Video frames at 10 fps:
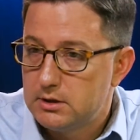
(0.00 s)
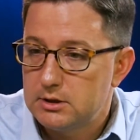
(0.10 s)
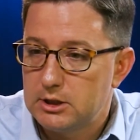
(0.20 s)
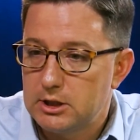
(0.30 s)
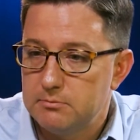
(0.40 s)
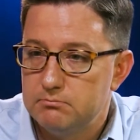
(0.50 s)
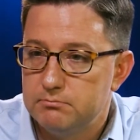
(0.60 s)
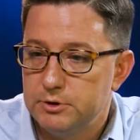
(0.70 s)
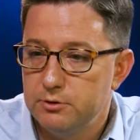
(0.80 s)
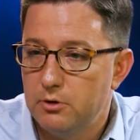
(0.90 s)
And
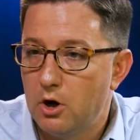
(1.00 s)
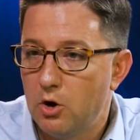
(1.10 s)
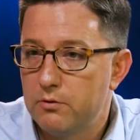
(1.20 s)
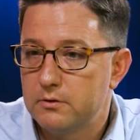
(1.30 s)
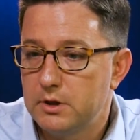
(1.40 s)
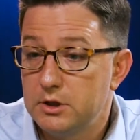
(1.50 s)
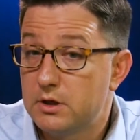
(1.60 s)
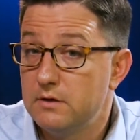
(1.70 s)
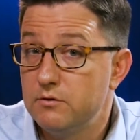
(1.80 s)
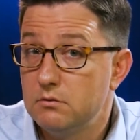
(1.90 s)
you
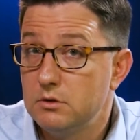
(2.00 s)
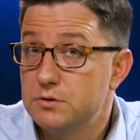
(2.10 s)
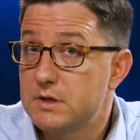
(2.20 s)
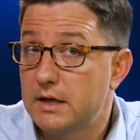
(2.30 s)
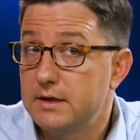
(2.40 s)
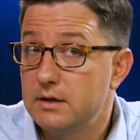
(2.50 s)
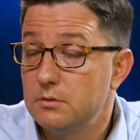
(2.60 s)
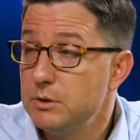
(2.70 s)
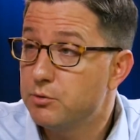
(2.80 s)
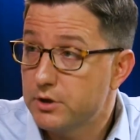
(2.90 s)
can even use that data to
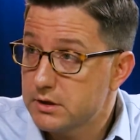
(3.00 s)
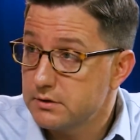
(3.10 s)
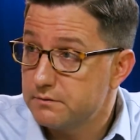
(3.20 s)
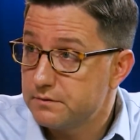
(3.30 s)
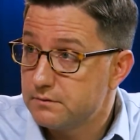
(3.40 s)
be predictive.